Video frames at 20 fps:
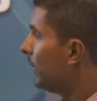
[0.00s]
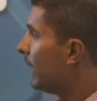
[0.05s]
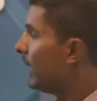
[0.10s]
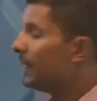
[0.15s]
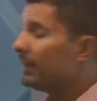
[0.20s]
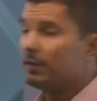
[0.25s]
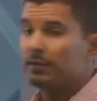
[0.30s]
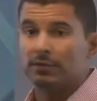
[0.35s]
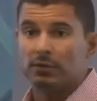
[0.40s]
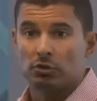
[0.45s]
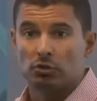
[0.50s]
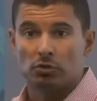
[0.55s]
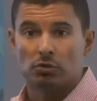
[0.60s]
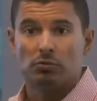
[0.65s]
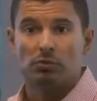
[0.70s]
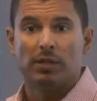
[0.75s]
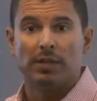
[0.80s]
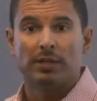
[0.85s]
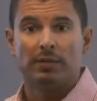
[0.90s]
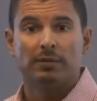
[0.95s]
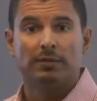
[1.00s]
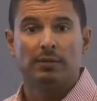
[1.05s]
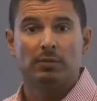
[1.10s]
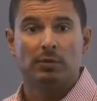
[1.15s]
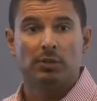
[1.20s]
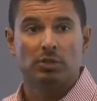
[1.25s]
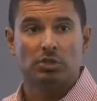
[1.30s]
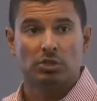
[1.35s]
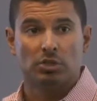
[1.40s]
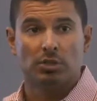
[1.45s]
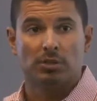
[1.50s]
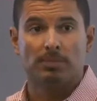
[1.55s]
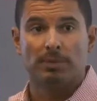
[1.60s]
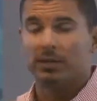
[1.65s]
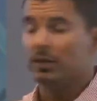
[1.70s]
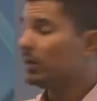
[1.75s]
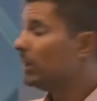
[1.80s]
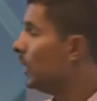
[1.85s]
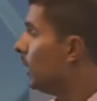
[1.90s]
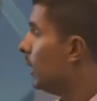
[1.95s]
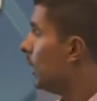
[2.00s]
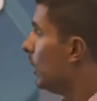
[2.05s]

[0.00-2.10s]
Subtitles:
line is the true latency, what it should have been.